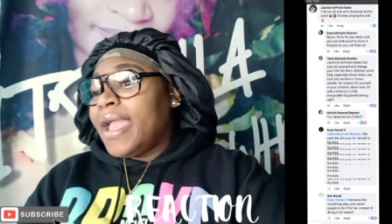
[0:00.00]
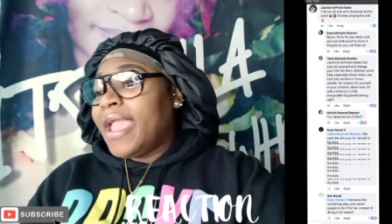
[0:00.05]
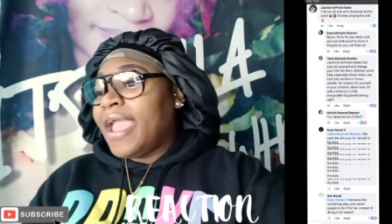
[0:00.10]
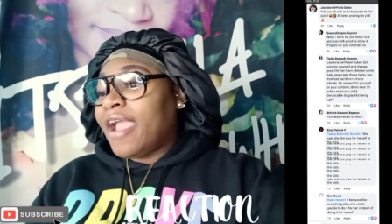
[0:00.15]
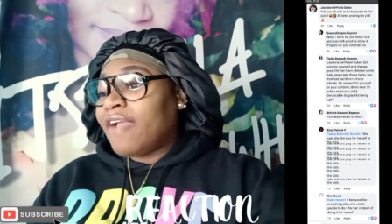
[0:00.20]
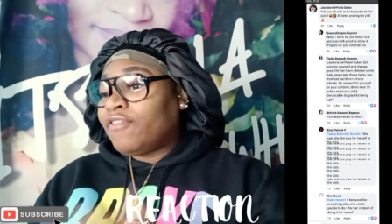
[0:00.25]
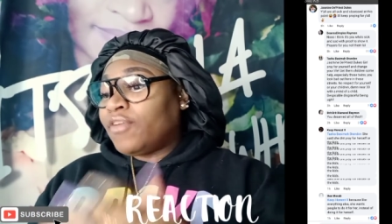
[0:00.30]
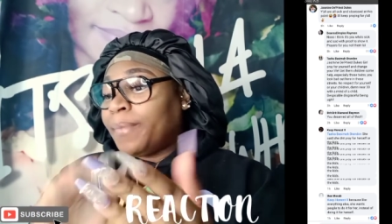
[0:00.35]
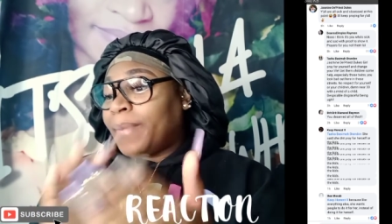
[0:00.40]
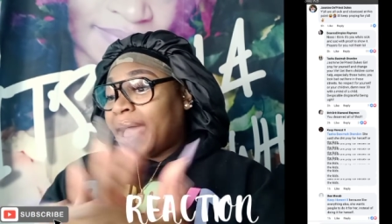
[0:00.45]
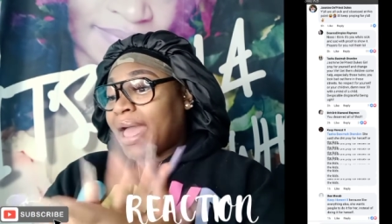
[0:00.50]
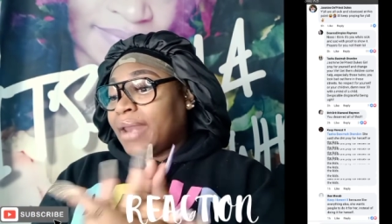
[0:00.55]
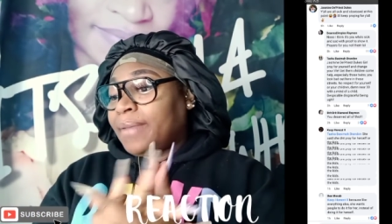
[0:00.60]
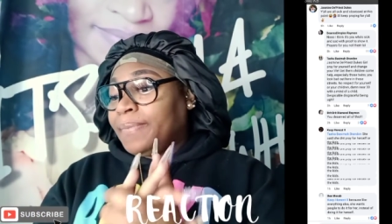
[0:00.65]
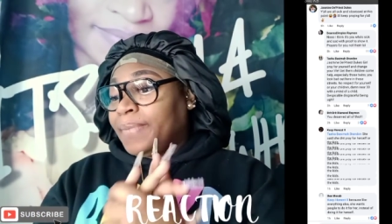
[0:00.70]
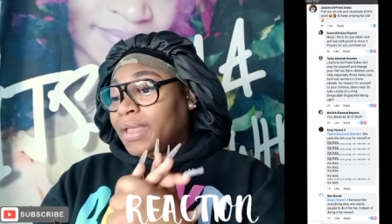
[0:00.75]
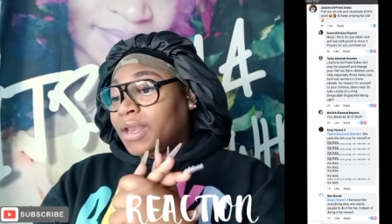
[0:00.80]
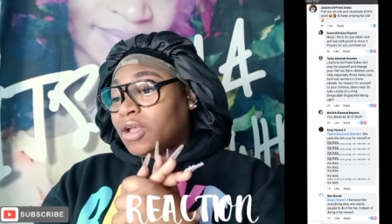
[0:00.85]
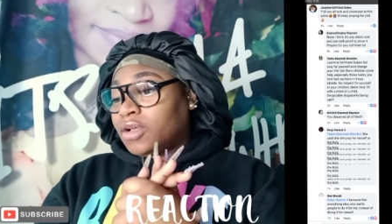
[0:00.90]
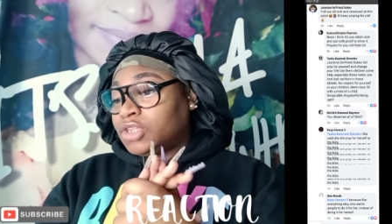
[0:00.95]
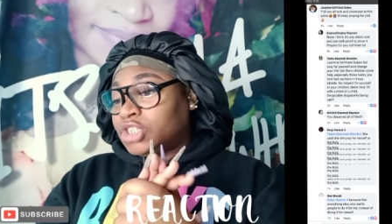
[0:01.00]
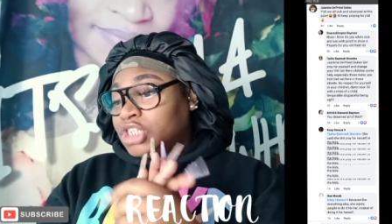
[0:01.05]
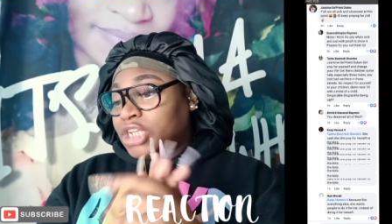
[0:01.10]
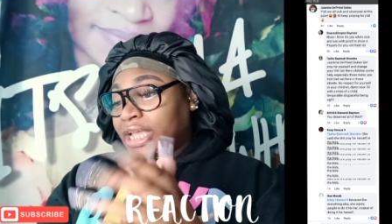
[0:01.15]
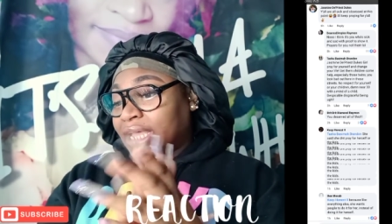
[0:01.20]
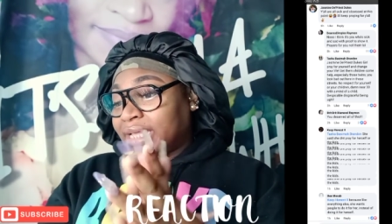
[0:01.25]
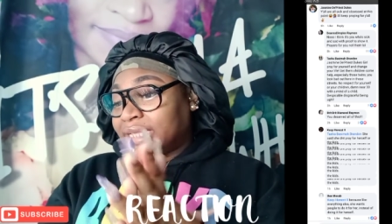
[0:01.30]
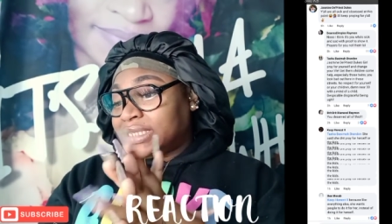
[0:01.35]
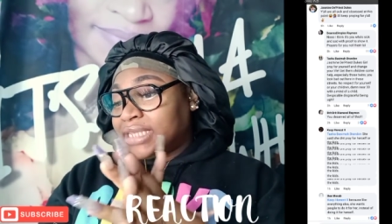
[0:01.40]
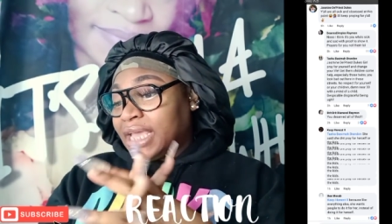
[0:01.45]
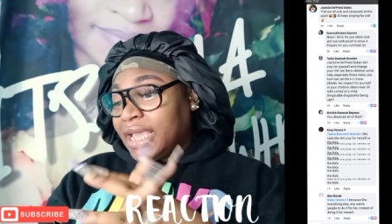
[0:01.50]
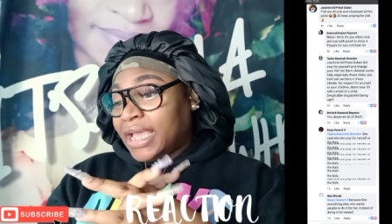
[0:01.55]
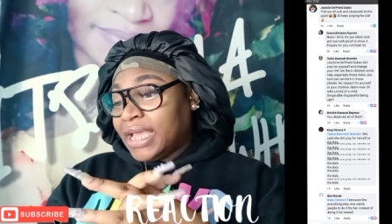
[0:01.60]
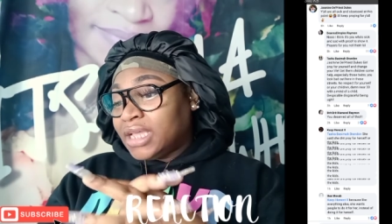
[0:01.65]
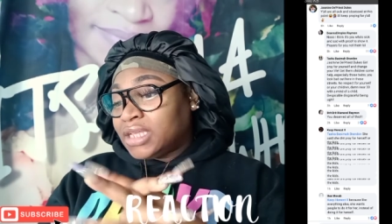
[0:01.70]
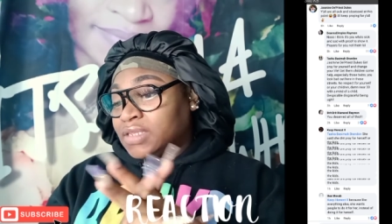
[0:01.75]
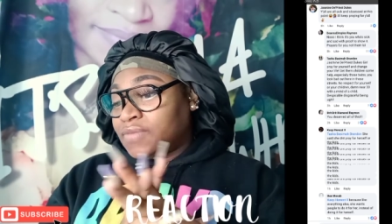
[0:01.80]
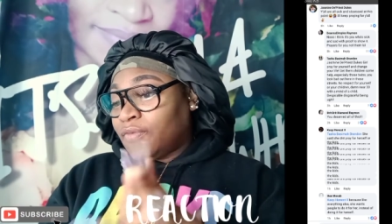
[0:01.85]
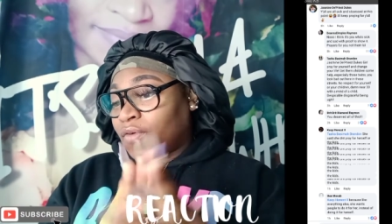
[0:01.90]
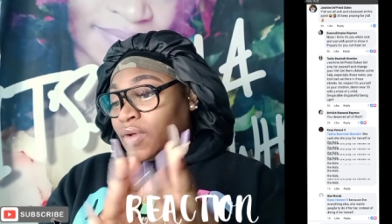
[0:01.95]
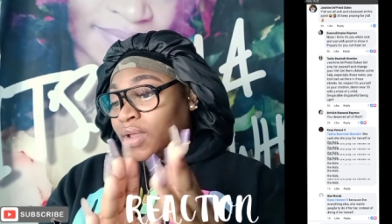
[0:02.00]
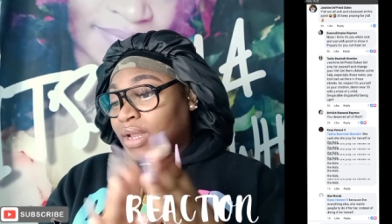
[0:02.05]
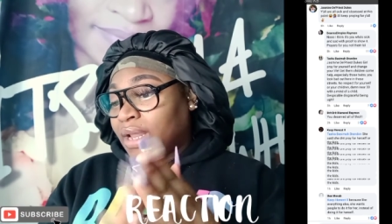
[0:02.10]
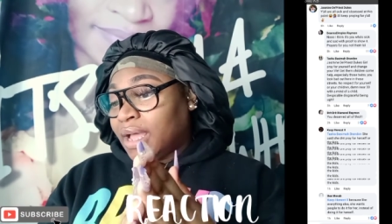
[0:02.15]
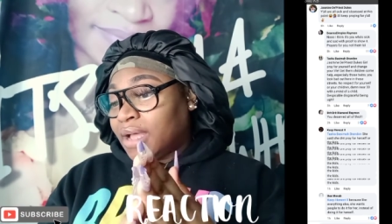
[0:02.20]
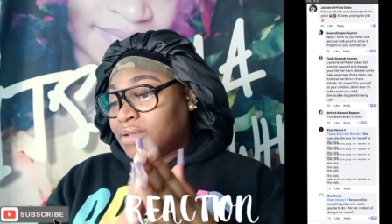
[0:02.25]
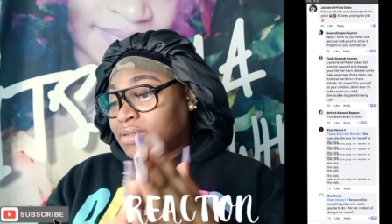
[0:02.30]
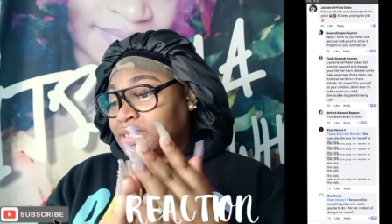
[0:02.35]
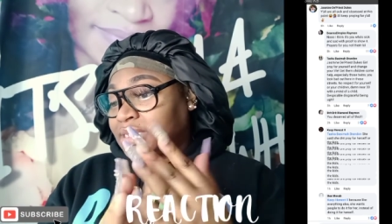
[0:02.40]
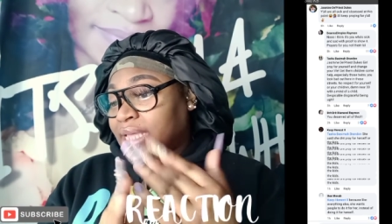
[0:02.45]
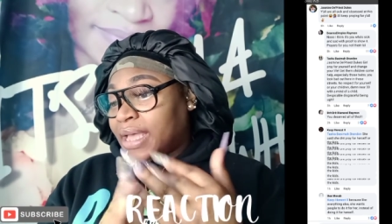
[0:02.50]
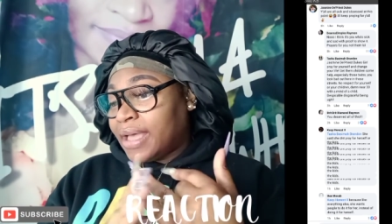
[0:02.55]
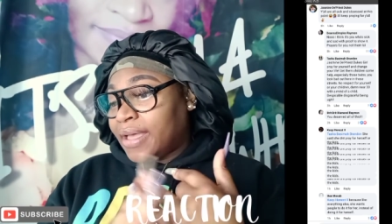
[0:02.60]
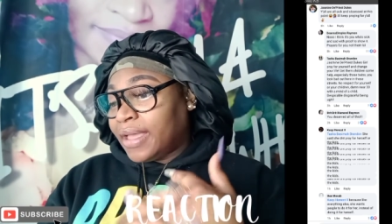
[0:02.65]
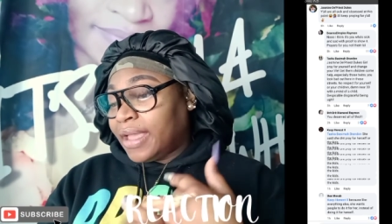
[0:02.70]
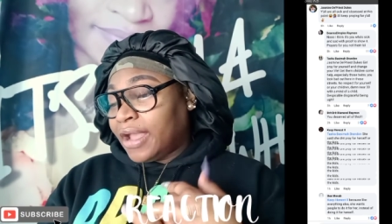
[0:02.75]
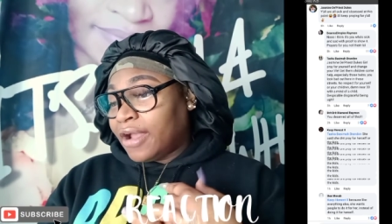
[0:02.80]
everybody been on Jazz ass for a long time.